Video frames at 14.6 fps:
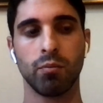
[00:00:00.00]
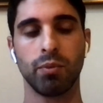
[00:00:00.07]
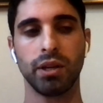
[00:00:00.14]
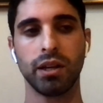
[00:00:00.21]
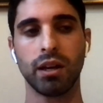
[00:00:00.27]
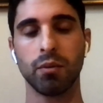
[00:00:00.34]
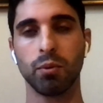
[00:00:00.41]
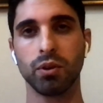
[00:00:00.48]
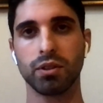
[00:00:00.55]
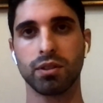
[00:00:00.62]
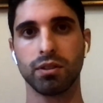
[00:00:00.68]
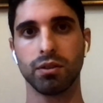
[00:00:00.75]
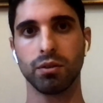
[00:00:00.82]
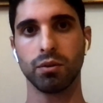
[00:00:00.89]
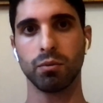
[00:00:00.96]
being able
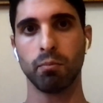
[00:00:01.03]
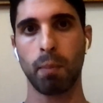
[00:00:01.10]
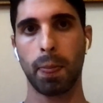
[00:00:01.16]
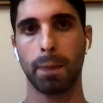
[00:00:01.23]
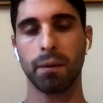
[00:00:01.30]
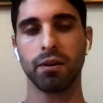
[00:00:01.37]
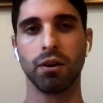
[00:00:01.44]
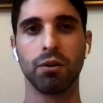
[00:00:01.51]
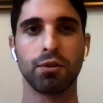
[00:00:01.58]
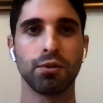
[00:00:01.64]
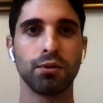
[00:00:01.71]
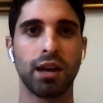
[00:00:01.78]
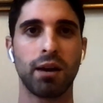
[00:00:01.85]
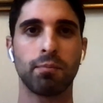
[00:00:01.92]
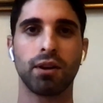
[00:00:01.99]
to go through
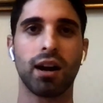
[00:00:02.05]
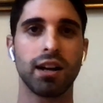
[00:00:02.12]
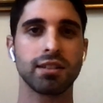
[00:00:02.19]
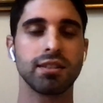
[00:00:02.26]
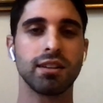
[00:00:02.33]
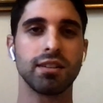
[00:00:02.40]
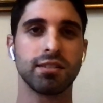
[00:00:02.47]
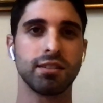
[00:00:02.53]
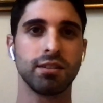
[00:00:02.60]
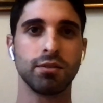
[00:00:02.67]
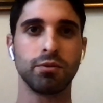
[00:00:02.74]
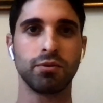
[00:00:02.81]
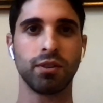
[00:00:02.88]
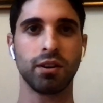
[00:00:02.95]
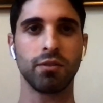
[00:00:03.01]
that process
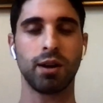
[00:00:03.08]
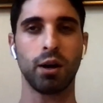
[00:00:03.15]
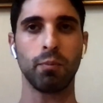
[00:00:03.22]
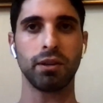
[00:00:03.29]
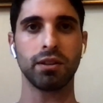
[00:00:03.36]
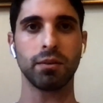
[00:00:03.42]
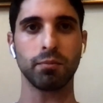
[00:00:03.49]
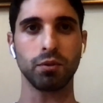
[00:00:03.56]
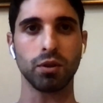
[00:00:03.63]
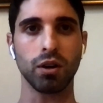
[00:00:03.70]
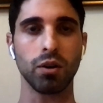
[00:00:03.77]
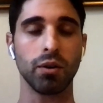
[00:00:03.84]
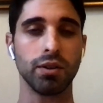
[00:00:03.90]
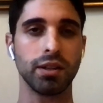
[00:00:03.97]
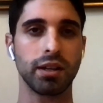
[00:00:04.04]
of of helping them
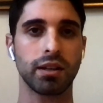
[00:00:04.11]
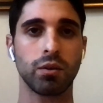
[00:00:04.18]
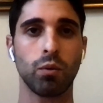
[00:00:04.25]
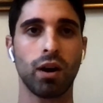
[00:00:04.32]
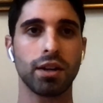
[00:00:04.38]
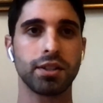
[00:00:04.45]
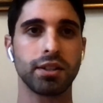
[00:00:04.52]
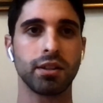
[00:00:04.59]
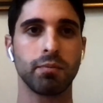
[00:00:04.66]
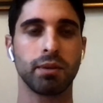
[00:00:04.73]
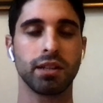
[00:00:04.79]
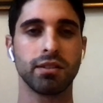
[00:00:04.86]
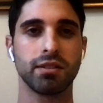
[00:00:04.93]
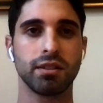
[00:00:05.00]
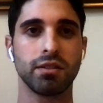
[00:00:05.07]
grow and then watching them
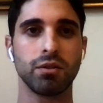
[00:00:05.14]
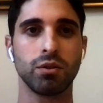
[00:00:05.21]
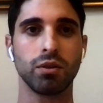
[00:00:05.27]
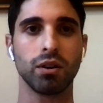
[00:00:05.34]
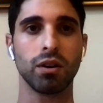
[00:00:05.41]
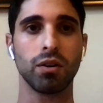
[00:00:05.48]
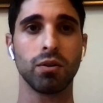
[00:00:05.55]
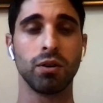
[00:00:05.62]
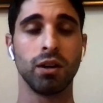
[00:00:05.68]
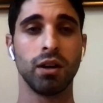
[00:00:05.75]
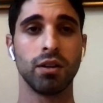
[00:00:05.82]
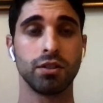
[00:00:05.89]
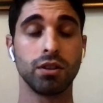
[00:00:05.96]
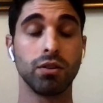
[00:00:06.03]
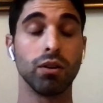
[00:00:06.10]
continue grow
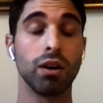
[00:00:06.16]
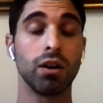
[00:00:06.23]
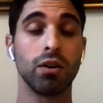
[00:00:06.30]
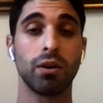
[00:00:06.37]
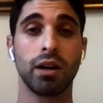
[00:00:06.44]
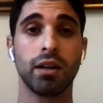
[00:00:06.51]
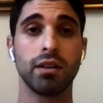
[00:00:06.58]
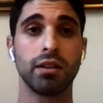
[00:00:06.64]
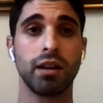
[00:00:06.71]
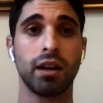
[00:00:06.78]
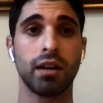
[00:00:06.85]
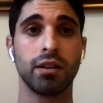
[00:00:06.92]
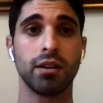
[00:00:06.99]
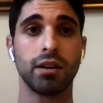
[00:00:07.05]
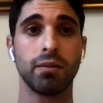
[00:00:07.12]
to grow and
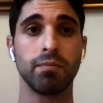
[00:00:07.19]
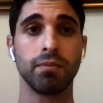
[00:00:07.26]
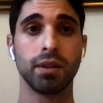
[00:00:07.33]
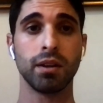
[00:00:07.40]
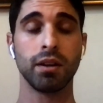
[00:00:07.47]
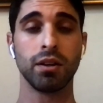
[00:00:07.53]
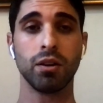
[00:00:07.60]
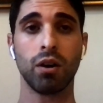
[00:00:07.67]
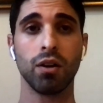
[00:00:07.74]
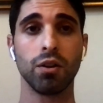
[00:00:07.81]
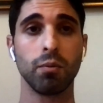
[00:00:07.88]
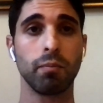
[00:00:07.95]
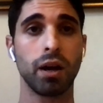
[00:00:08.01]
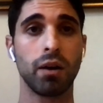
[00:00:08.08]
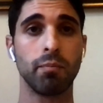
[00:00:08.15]
and um, you know all
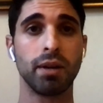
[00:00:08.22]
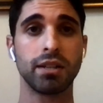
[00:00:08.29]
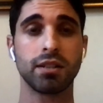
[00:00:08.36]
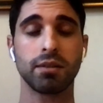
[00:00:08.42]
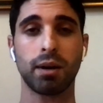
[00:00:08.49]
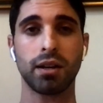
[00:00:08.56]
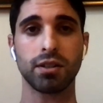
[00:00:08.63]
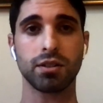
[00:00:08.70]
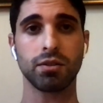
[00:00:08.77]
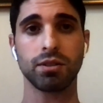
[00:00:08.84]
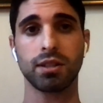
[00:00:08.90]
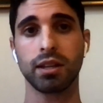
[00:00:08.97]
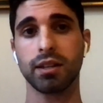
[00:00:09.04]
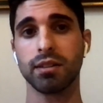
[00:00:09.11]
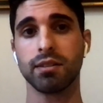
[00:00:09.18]
the amazing milestones
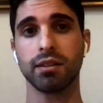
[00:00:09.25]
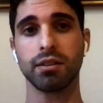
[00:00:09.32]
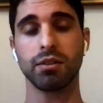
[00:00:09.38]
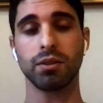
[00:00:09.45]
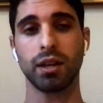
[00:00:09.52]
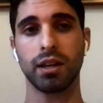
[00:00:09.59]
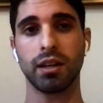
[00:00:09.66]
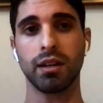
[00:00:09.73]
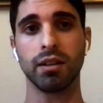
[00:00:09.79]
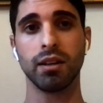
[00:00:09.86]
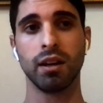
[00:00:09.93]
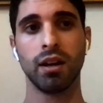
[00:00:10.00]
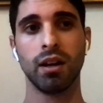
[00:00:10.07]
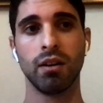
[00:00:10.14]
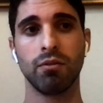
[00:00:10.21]
they continue to hit
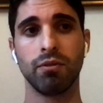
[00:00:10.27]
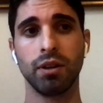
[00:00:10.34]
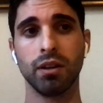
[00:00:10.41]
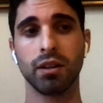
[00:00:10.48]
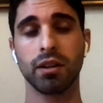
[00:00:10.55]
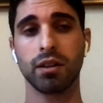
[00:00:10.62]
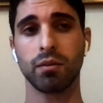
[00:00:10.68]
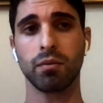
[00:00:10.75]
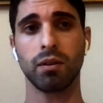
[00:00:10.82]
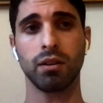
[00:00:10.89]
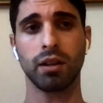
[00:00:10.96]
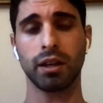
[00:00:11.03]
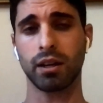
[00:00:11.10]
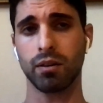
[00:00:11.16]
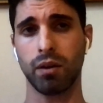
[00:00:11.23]
feeling
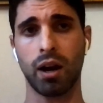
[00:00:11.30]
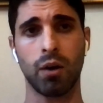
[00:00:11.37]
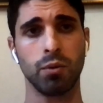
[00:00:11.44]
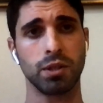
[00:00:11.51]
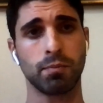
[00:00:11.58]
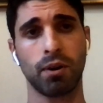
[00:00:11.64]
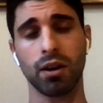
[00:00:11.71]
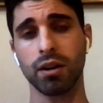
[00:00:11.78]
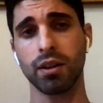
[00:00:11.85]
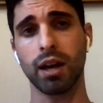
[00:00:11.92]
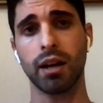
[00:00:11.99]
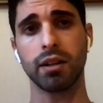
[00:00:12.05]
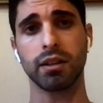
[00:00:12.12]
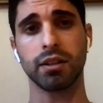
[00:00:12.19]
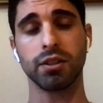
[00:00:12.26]
like I was part of
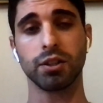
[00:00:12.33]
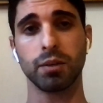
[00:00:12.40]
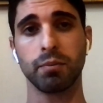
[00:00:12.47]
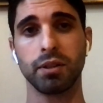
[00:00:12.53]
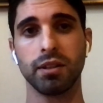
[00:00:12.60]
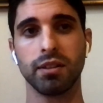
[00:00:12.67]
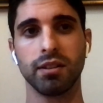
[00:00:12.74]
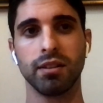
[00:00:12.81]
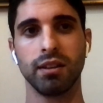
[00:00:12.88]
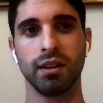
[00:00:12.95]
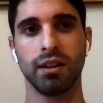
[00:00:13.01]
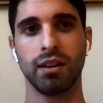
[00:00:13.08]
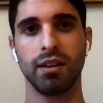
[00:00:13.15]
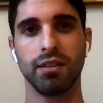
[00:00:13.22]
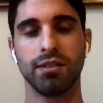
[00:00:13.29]
that and contributed
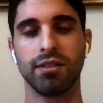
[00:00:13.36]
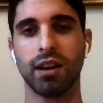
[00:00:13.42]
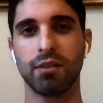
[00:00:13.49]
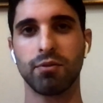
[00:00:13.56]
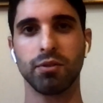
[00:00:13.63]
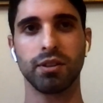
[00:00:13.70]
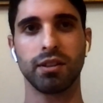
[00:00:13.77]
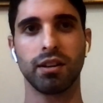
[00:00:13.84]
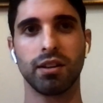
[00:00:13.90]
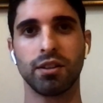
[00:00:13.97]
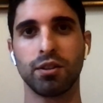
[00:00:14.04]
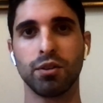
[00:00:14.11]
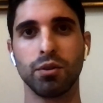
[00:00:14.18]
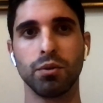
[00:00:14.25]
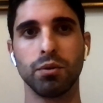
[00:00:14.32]
is definitely a
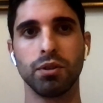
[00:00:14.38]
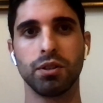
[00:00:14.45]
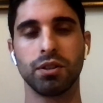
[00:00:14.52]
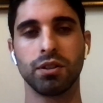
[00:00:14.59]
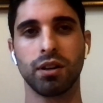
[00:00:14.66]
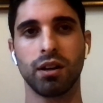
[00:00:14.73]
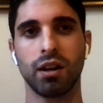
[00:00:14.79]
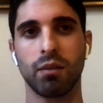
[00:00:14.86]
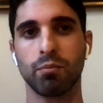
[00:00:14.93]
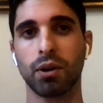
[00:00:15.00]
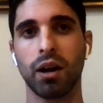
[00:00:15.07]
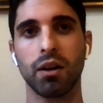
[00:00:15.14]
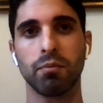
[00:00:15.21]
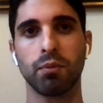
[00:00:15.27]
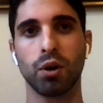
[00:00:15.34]
huge um,
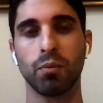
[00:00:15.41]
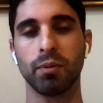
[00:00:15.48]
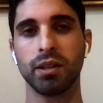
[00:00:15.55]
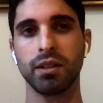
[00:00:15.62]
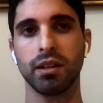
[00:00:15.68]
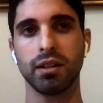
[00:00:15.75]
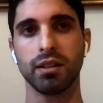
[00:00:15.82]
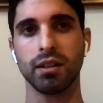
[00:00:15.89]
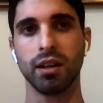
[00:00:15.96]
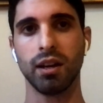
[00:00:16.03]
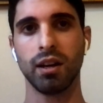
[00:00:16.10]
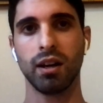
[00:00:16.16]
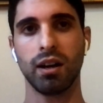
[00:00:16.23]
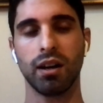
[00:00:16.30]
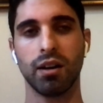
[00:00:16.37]
proud moment and
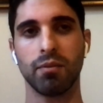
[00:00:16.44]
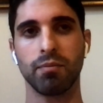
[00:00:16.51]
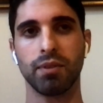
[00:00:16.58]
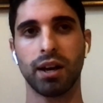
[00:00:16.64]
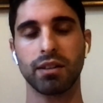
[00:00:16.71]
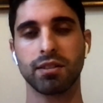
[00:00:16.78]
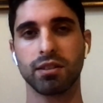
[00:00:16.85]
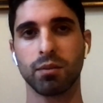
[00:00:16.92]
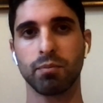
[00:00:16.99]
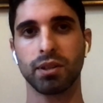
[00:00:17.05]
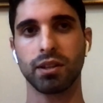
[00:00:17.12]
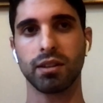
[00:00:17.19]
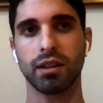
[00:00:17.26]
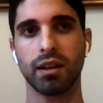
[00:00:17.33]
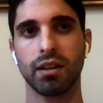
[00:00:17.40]
um, that's
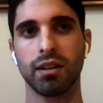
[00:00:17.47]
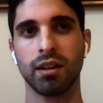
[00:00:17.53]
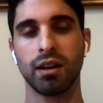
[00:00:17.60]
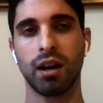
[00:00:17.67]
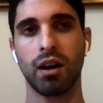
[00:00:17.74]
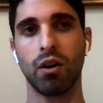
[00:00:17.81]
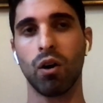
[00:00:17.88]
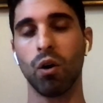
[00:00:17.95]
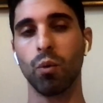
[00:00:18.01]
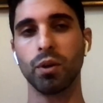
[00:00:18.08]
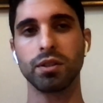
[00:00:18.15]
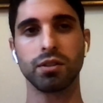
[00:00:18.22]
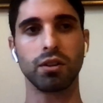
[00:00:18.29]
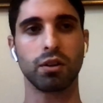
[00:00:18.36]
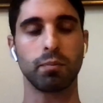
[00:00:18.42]
something that I'll
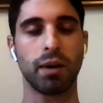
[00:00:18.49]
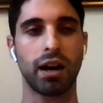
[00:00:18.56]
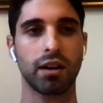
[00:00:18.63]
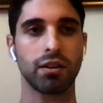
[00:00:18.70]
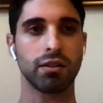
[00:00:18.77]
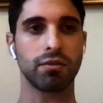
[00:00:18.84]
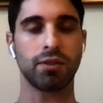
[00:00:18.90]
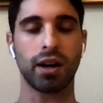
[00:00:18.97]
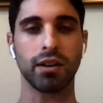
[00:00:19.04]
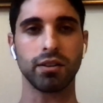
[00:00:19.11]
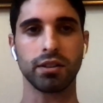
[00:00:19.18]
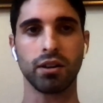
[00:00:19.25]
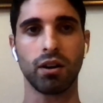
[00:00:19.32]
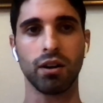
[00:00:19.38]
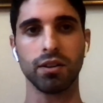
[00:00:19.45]
always look back on
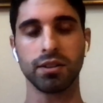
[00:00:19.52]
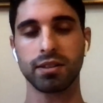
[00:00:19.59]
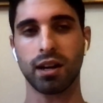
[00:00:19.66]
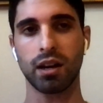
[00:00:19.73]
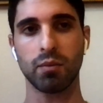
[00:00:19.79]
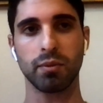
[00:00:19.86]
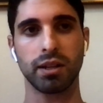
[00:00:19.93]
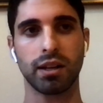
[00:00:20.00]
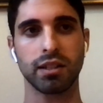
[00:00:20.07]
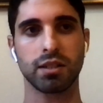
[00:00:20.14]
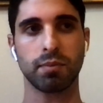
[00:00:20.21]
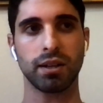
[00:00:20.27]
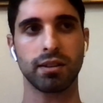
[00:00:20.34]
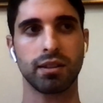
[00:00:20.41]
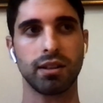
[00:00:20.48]
fondly all the time that I
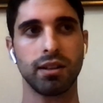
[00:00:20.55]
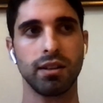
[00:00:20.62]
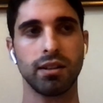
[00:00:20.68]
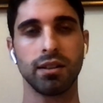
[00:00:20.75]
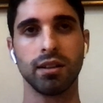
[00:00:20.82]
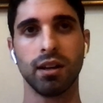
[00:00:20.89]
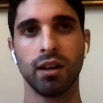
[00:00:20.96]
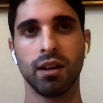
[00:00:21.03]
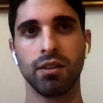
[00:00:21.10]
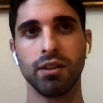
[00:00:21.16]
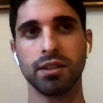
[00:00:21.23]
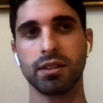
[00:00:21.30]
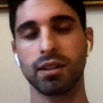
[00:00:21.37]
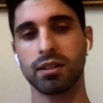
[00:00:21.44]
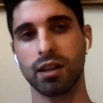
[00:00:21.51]
spent there and the
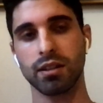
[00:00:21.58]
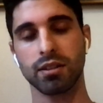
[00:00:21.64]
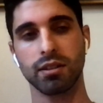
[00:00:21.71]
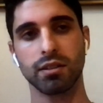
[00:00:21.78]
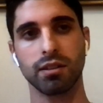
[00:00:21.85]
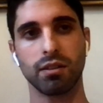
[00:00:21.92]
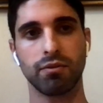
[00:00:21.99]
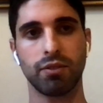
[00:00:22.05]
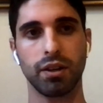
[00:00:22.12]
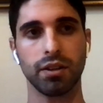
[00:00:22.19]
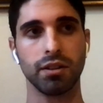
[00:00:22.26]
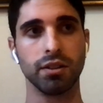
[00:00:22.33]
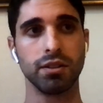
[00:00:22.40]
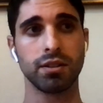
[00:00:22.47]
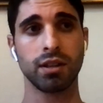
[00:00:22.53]
successes and the
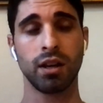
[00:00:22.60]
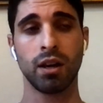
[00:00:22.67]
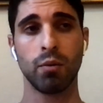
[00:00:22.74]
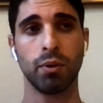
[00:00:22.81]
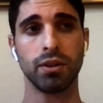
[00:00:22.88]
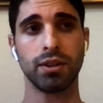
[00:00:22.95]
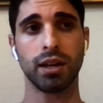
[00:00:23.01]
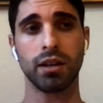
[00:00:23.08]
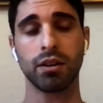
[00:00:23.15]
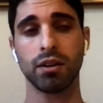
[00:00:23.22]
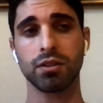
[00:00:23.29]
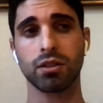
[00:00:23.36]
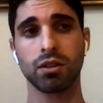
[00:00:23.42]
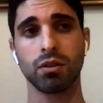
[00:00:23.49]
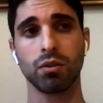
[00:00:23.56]
failures. But then
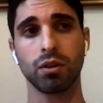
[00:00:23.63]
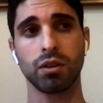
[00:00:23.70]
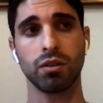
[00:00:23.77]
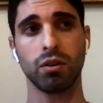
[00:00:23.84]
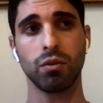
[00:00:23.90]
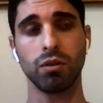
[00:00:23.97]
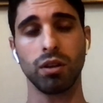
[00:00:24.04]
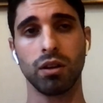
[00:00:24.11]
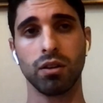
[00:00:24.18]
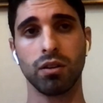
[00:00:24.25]
also, you know,